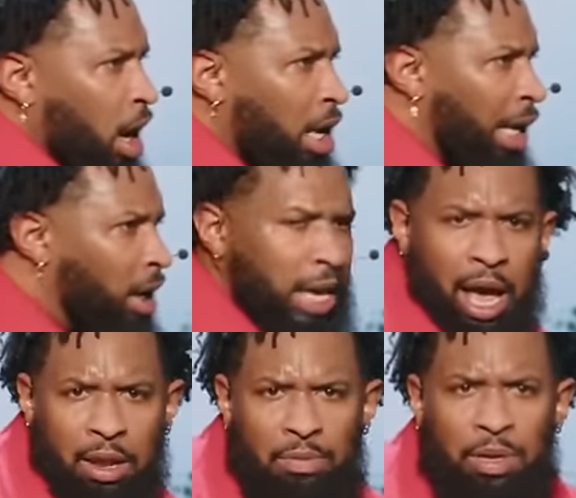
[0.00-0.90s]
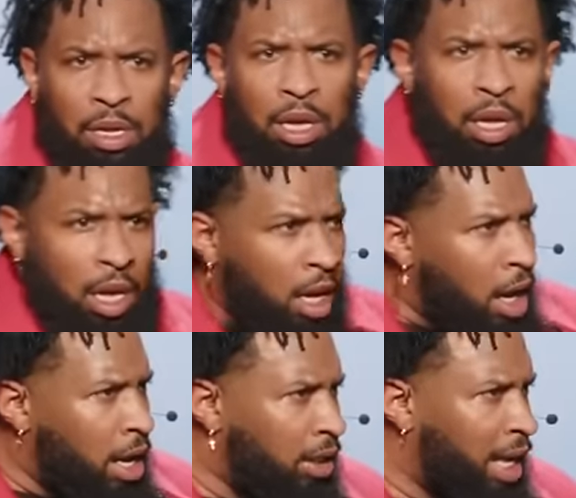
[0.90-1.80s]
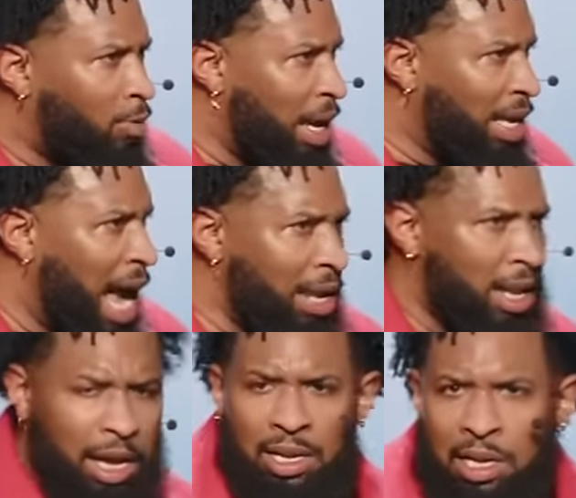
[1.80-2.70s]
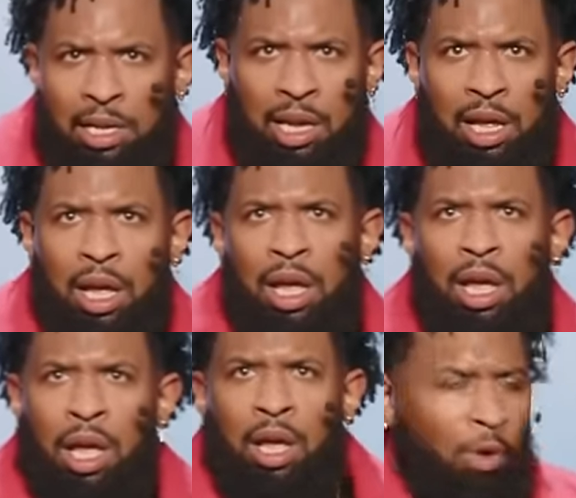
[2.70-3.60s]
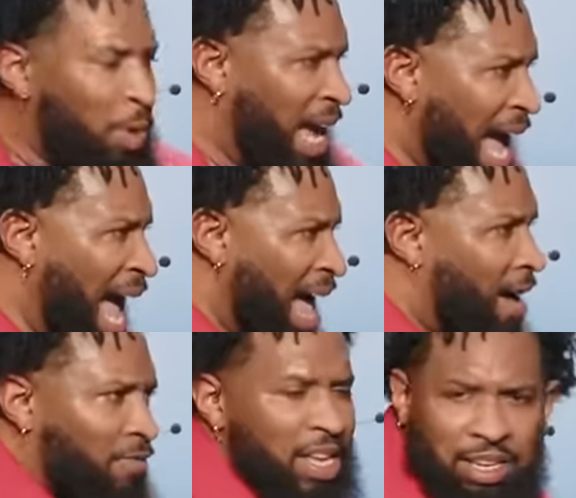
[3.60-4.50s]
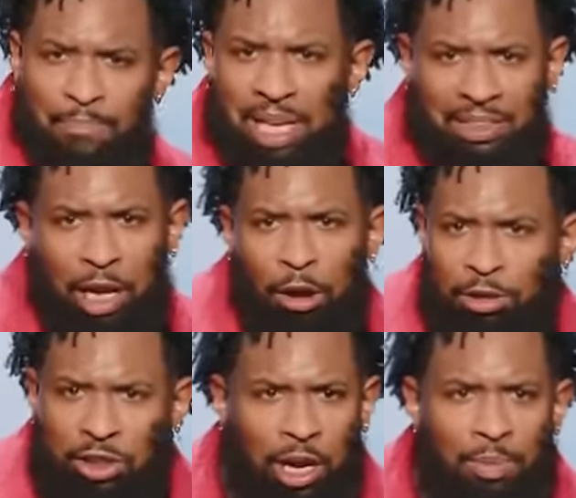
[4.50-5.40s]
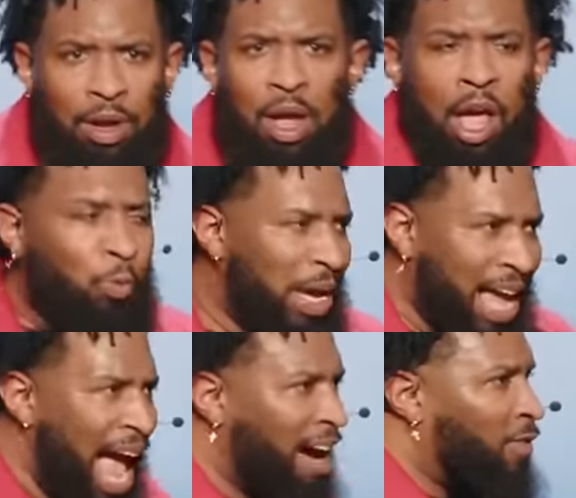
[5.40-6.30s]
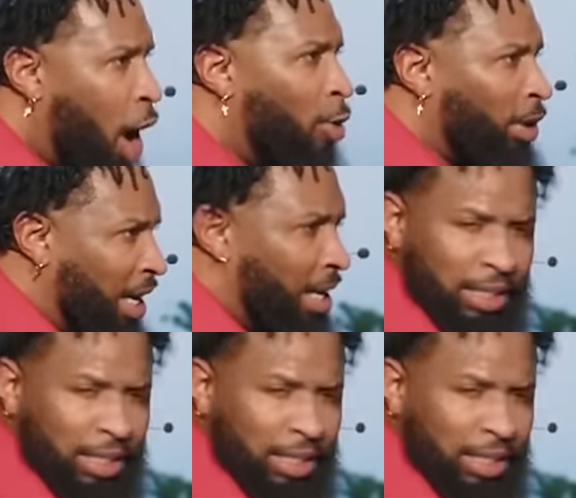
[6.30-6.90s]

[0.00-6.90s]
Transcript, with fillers: And they look at him and they say, We ain't got nothing. We have, this can mess the whole church, we have only.